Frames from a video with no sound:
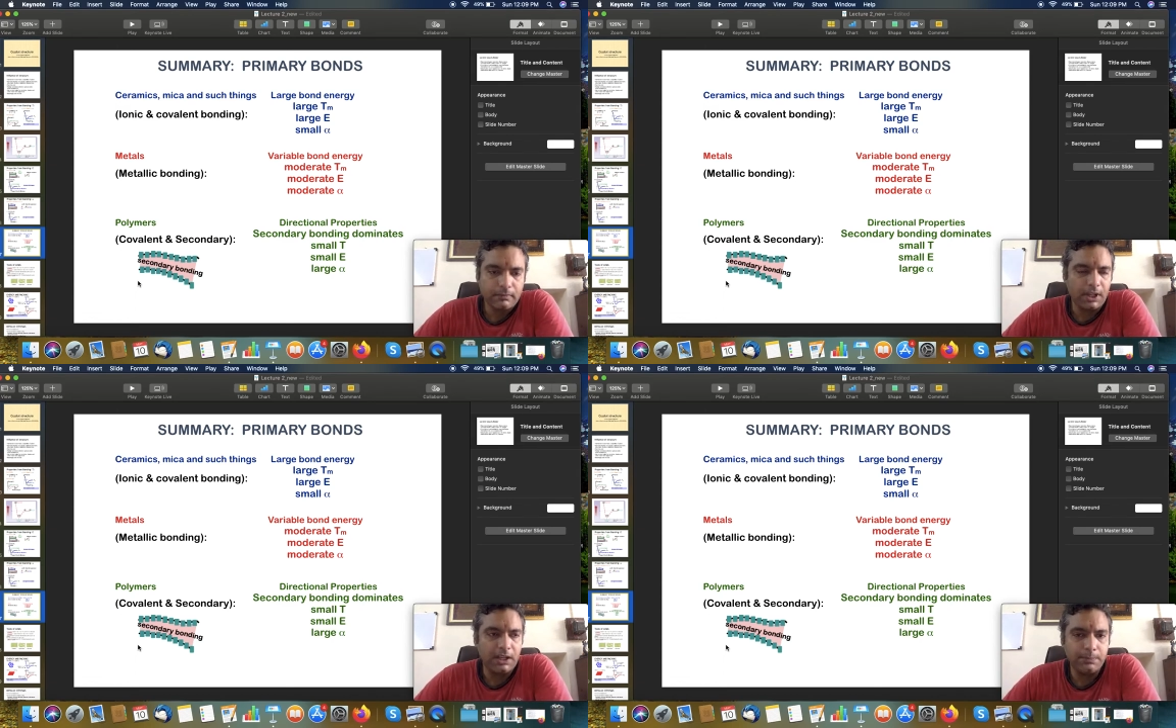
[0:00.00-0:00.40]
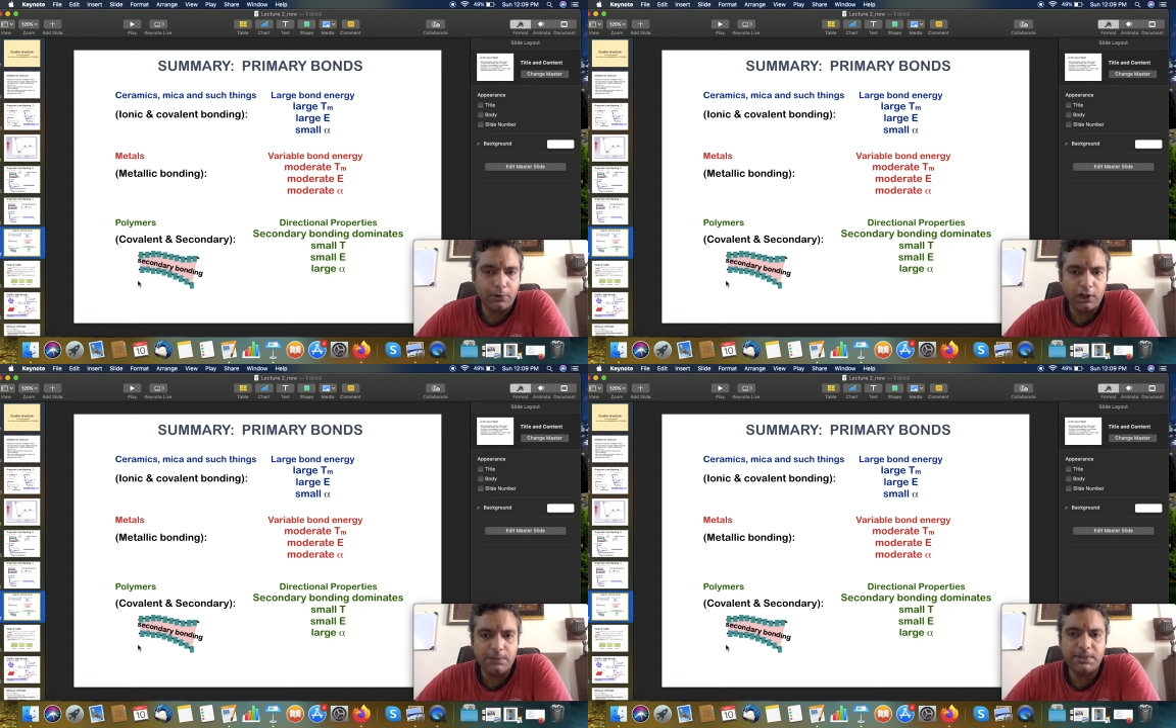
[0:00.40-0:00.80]
In
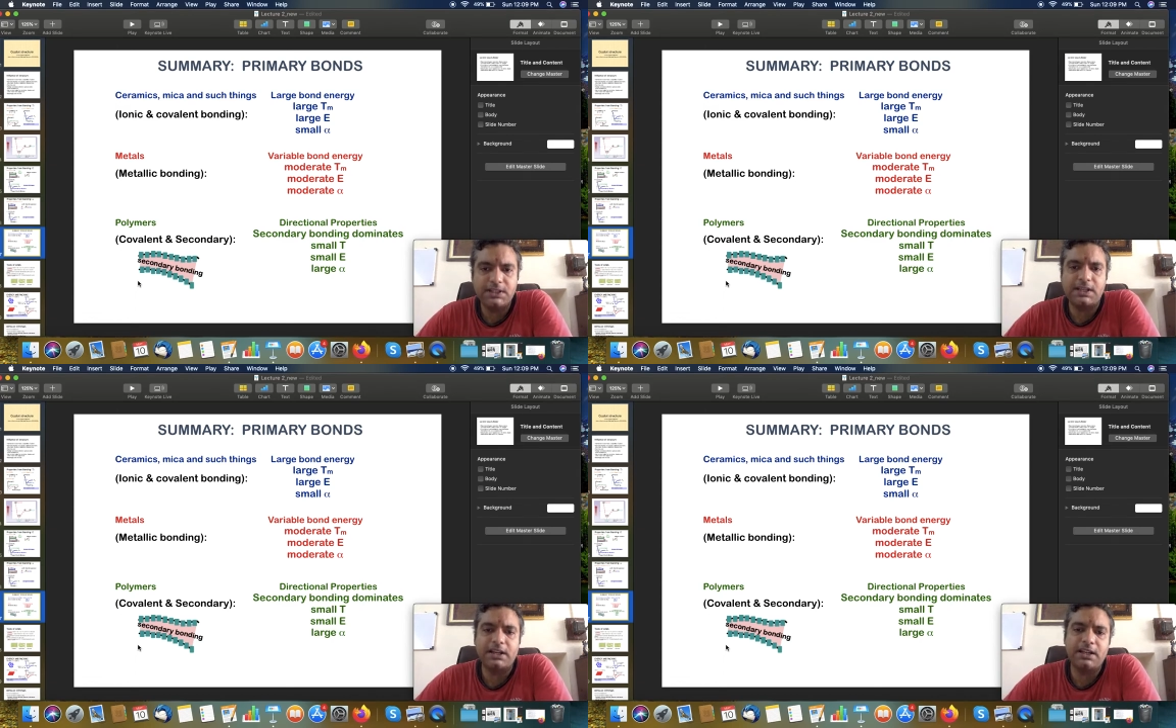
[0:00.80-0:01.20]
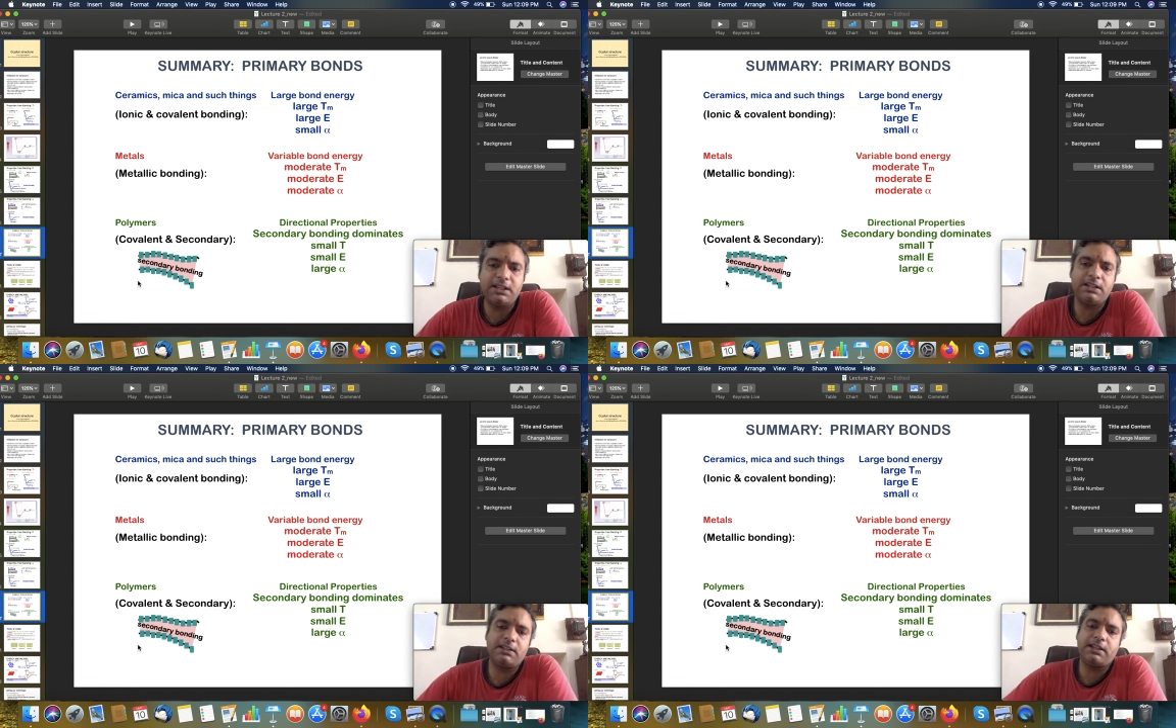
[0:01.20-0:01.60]
polymers,
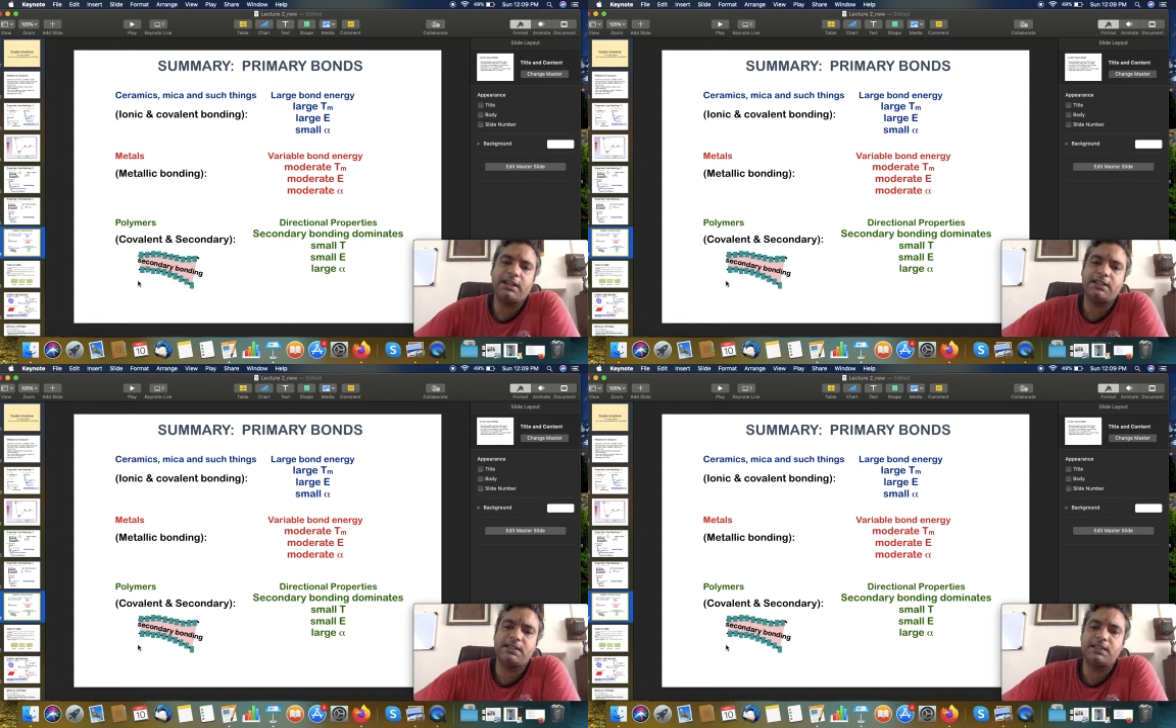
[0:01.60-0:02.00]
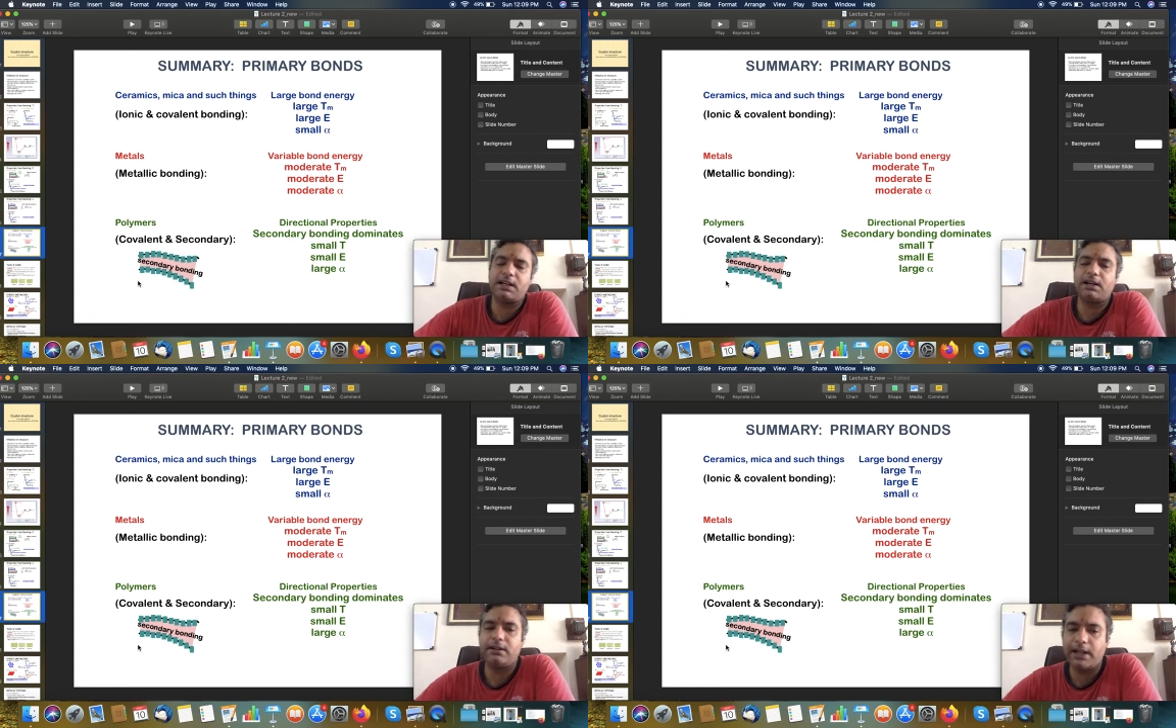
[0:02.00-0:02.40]
again, the cases
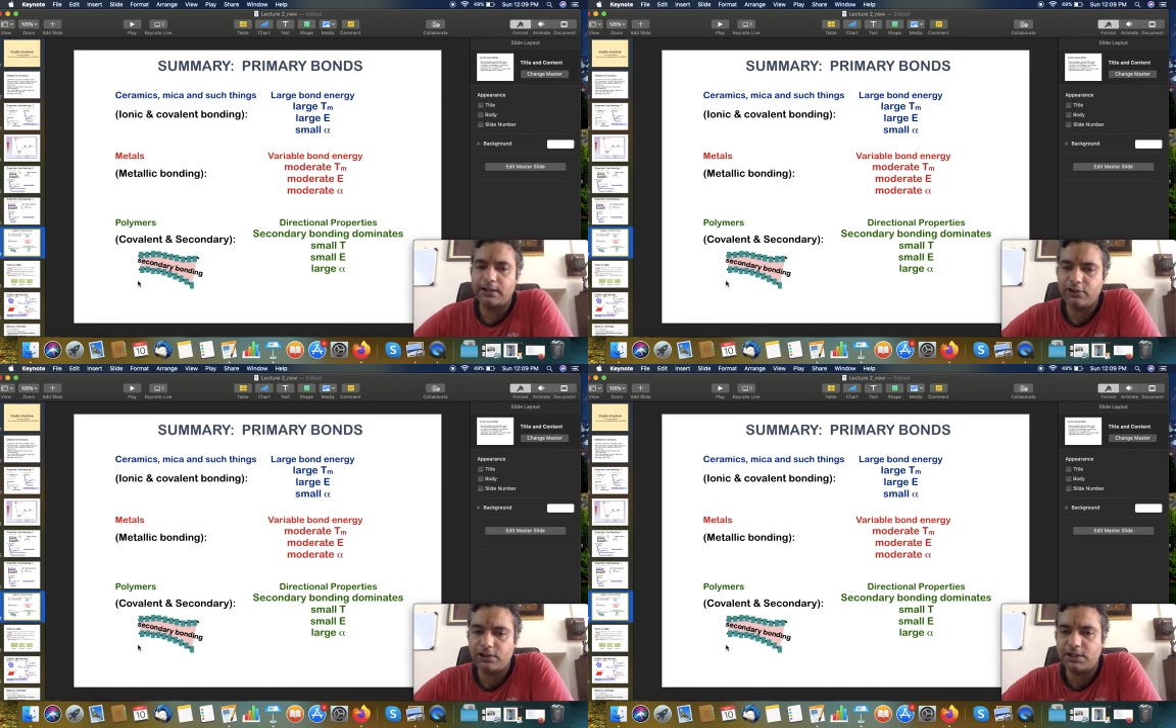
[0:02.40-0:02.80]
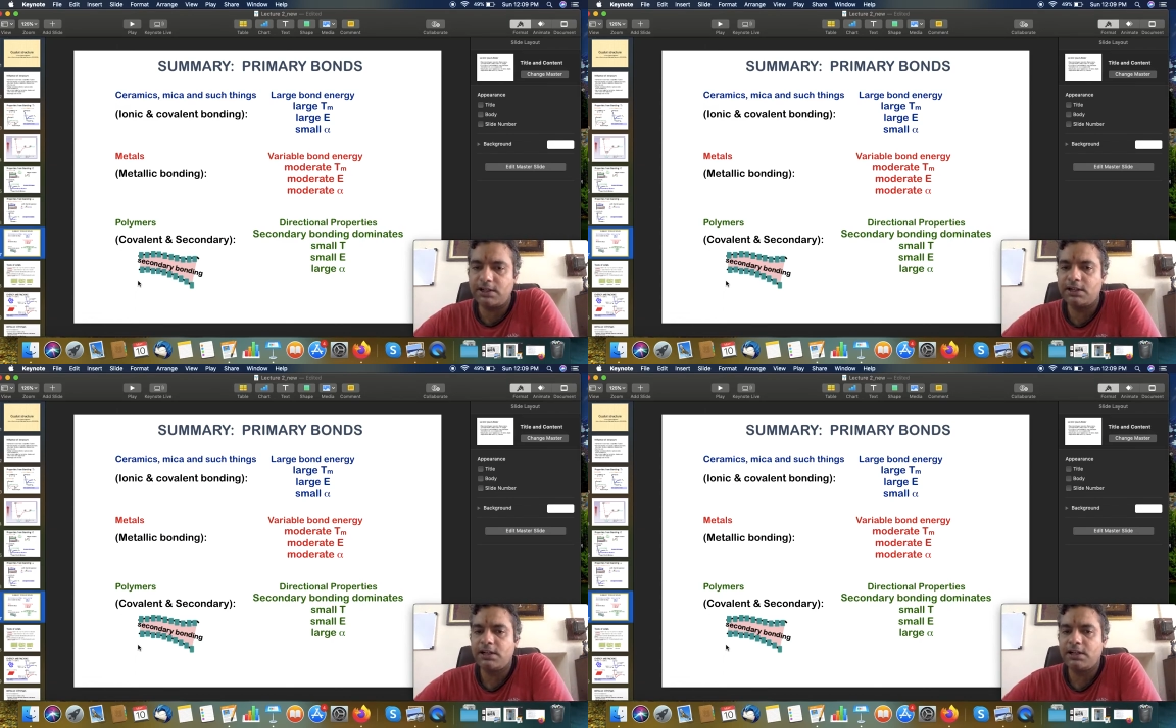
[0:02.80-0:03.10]
are directional,